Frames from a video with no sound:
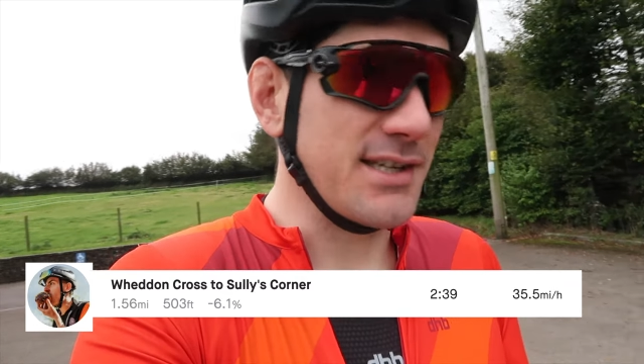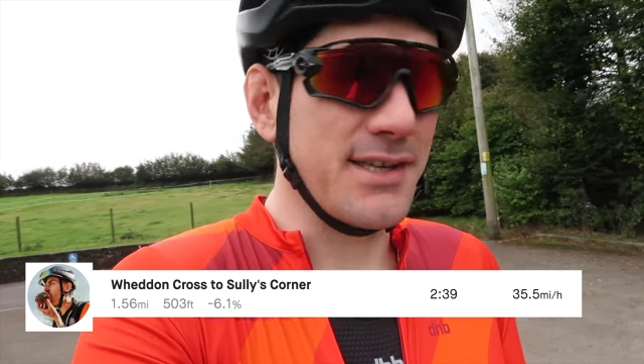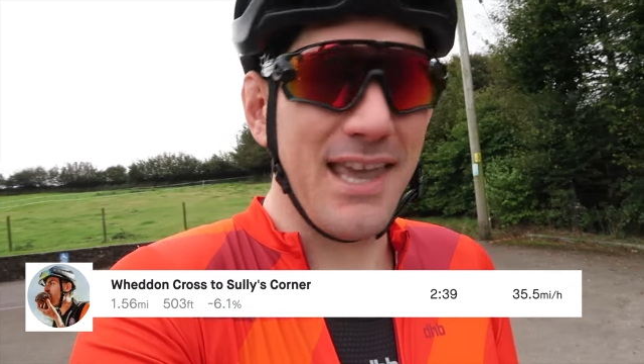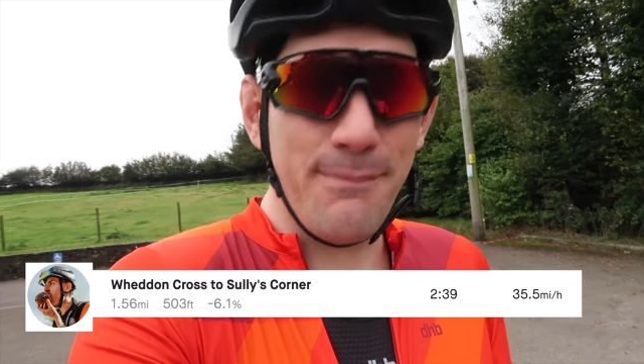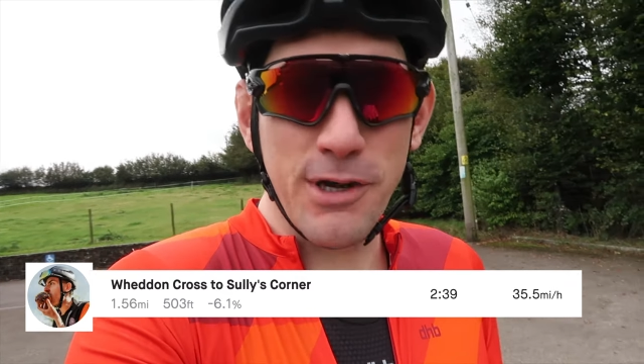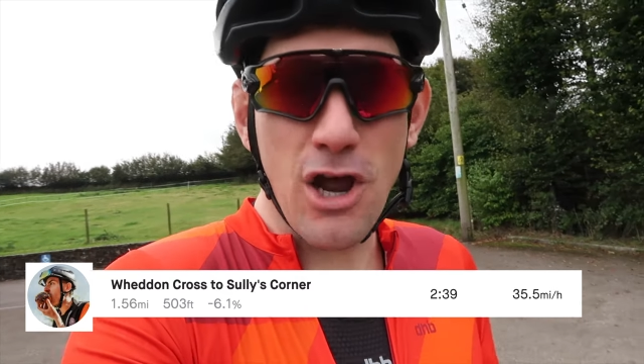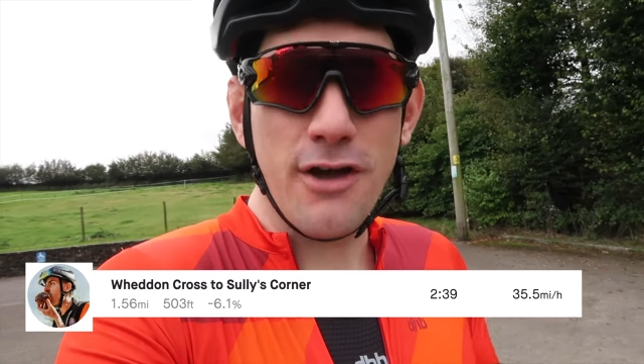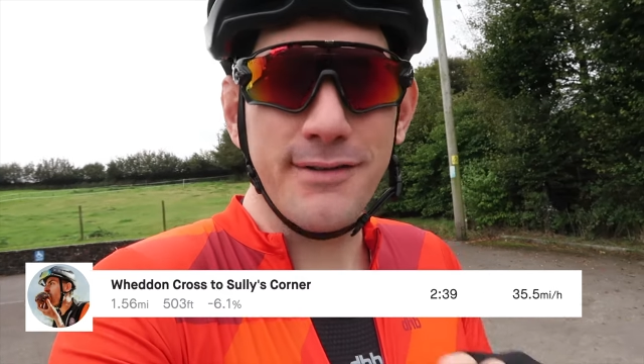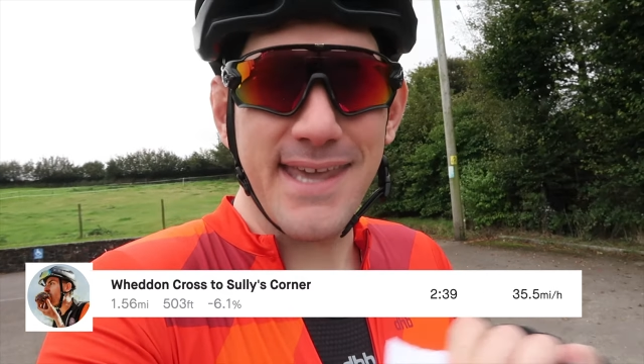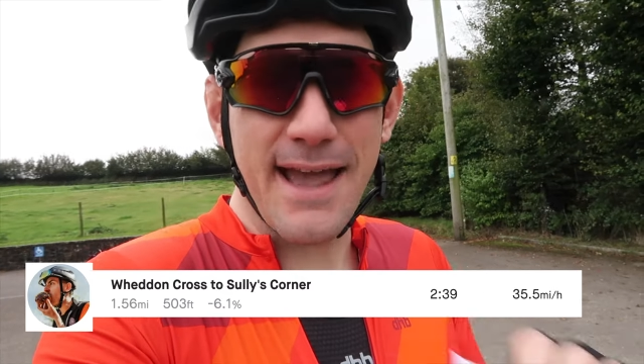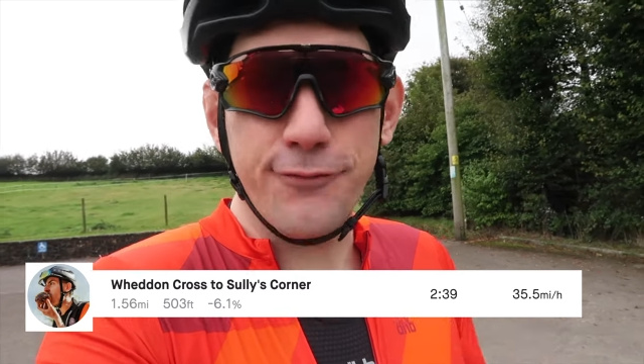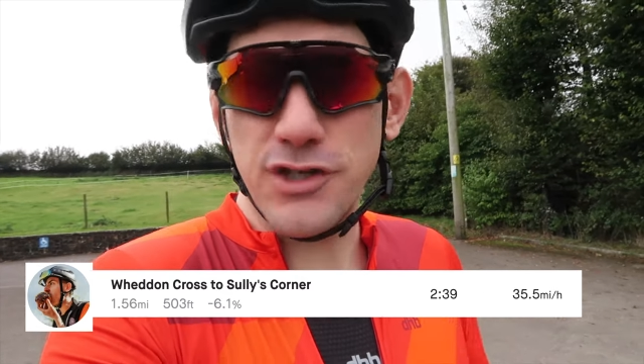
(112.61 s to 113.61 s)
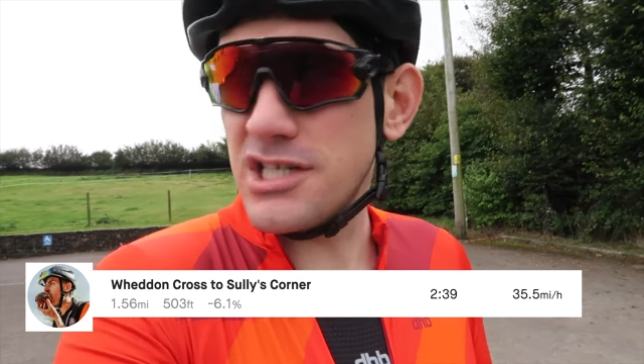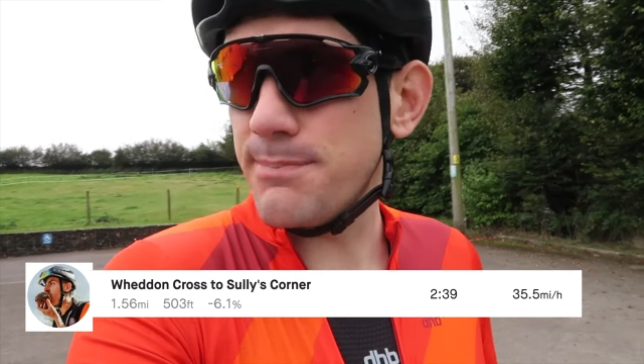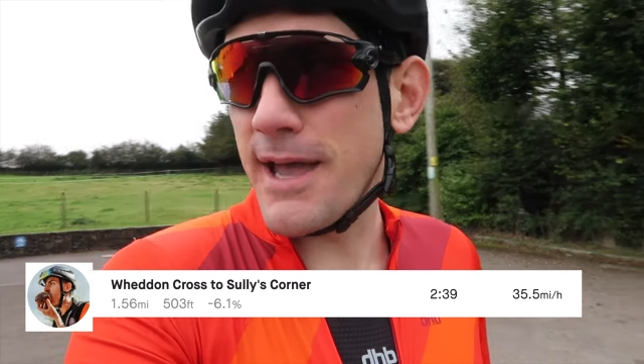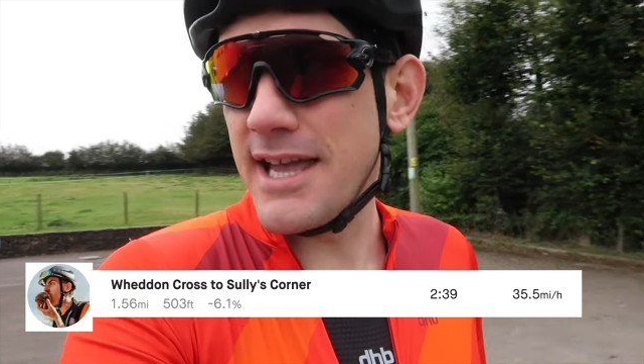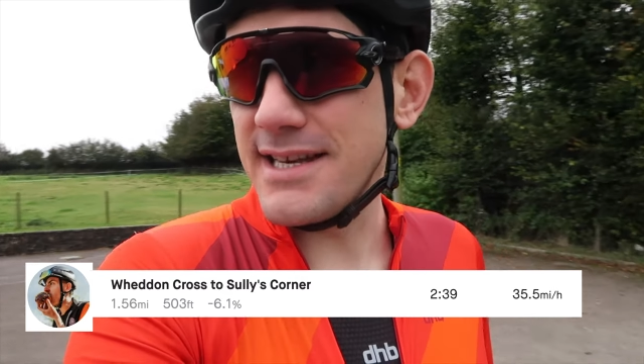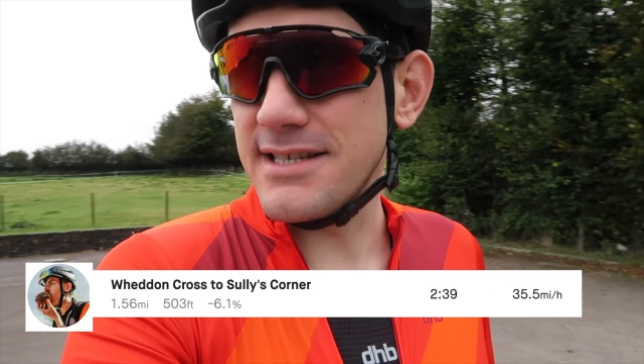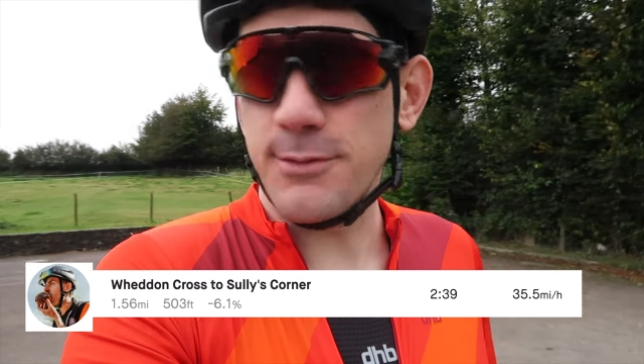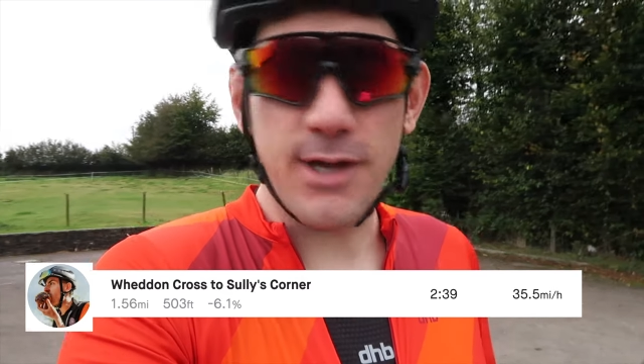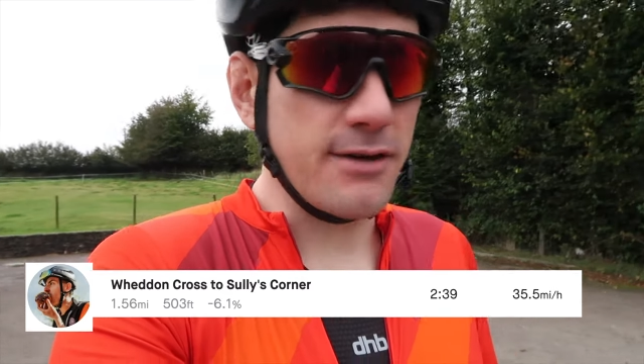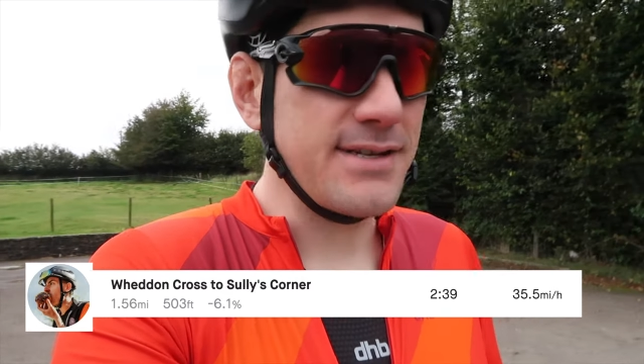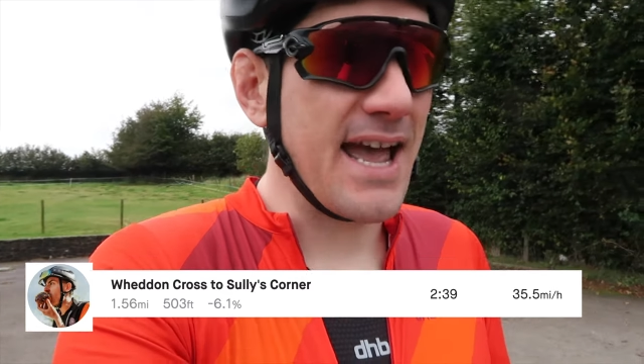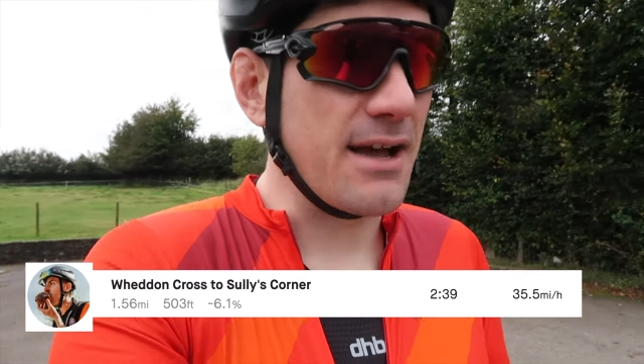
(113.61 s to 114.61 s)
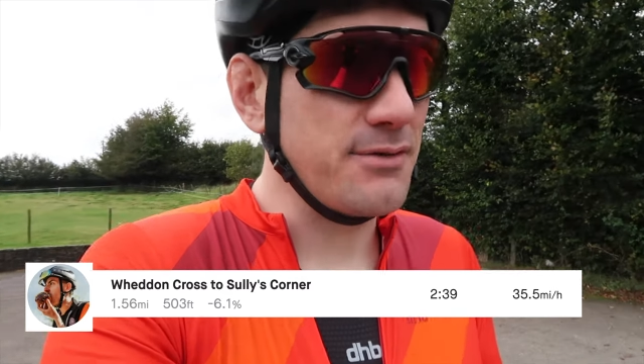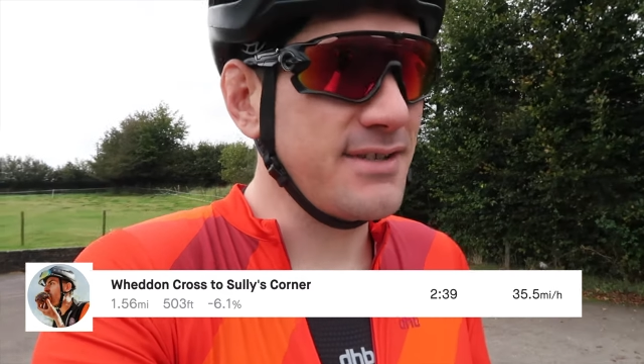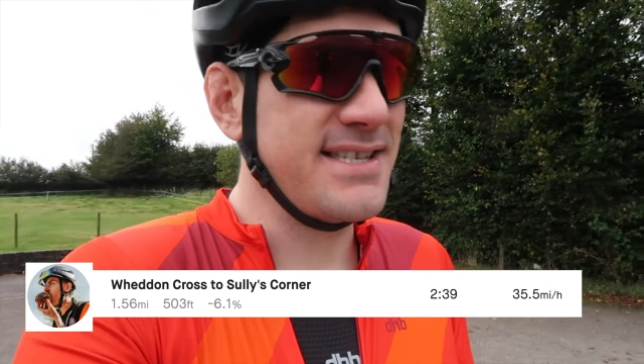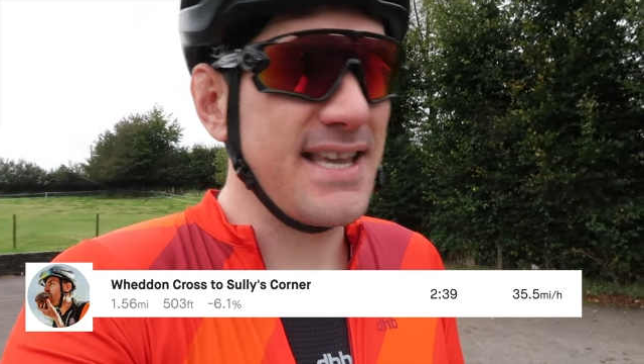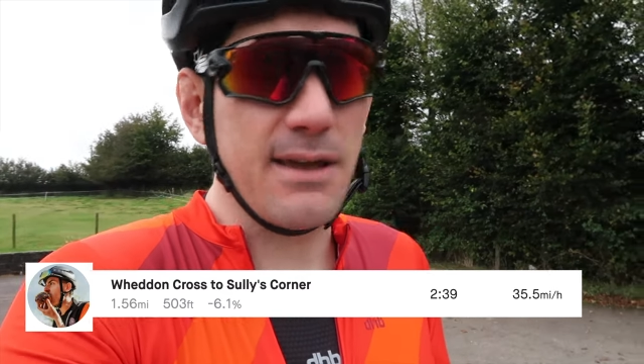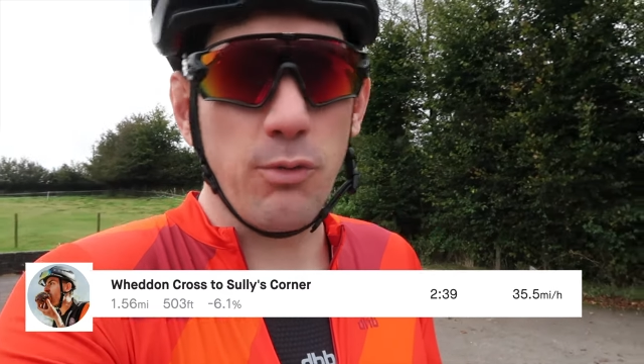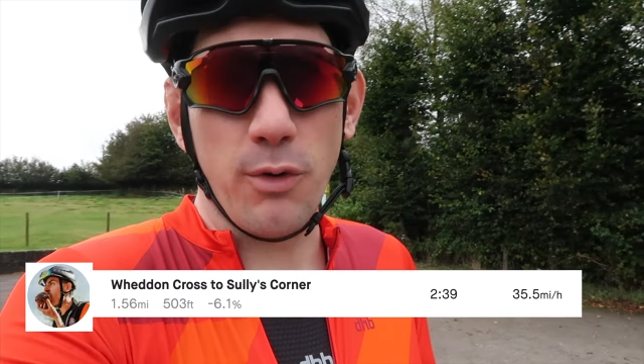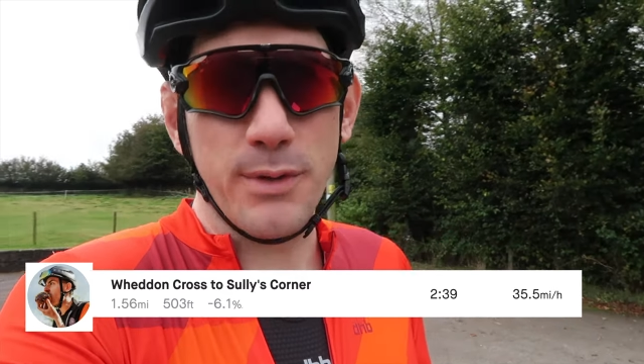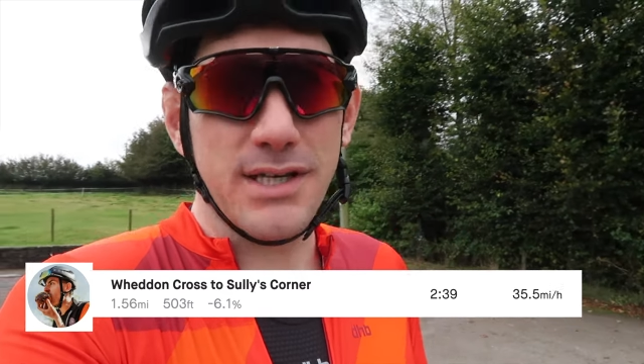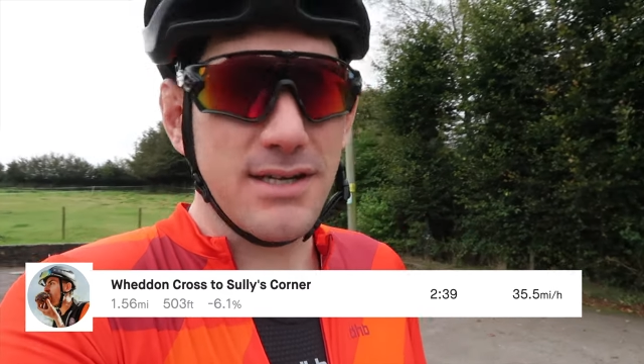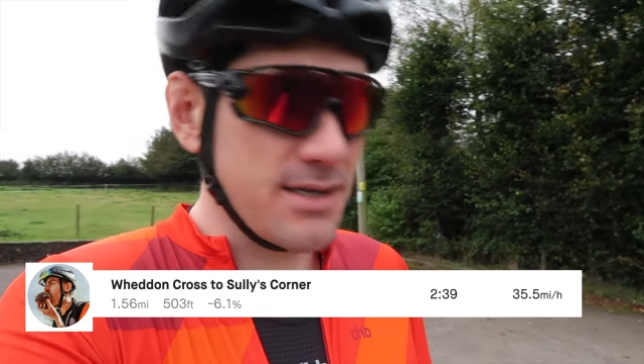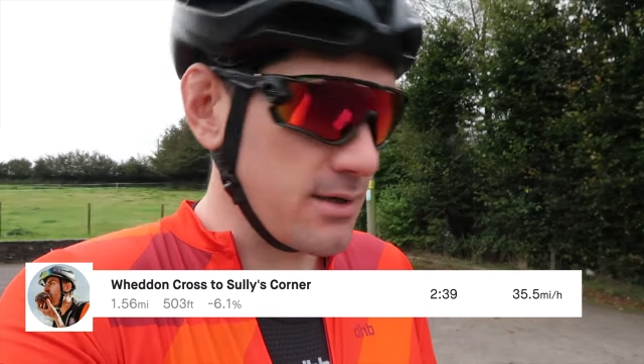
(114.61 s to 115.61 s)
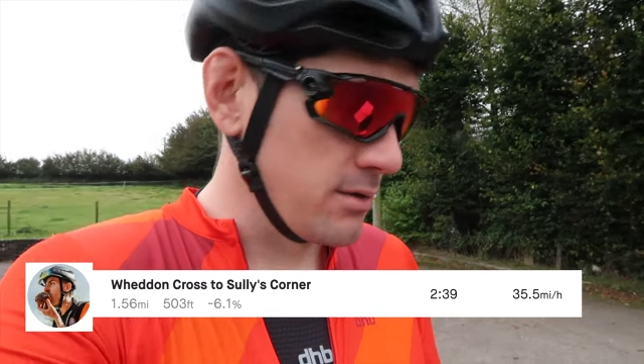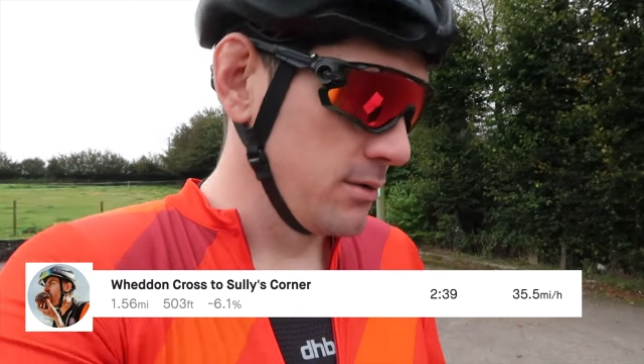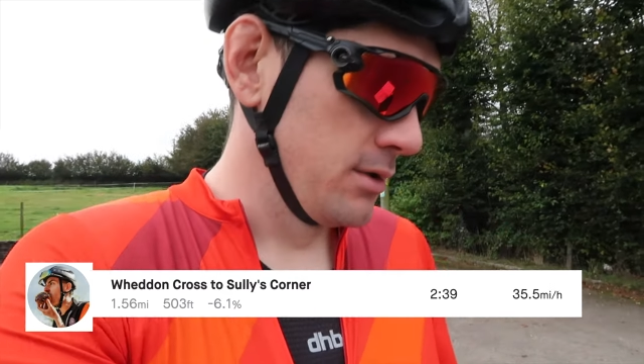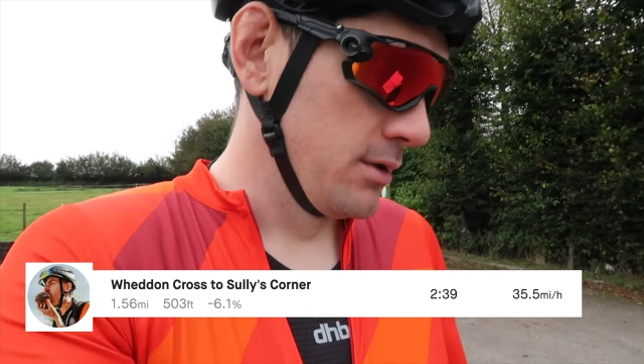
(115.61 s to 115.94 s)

So keep an eye on the average speed as we go down, see what we're going to do. In the